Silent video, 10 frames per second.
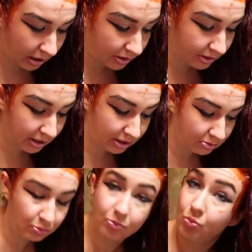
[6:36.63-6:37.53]
And
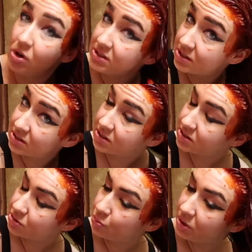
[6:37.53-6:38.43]
then
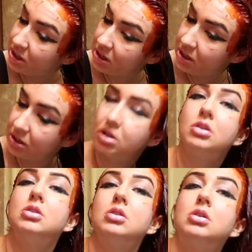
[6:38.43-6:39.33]
once we
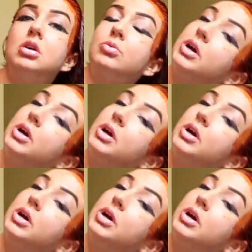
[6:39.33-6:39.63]
are